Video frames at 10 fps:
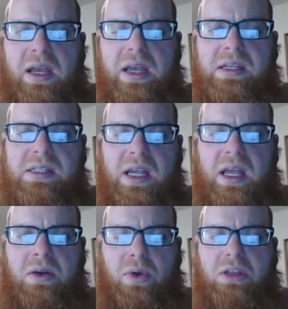is
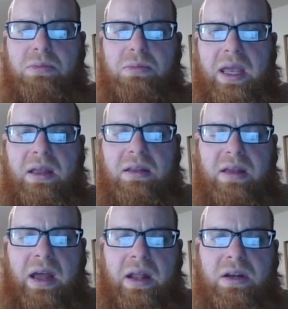in red meat
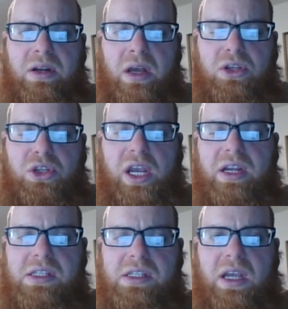and uh,
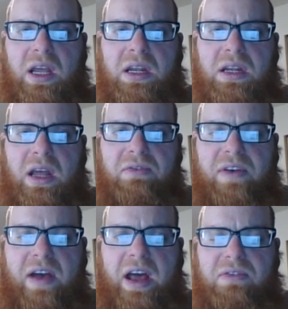chicken skin and
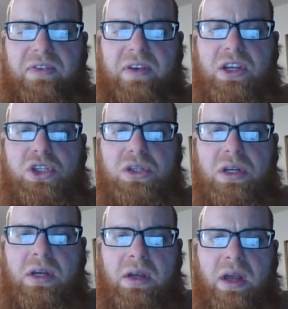fatty fish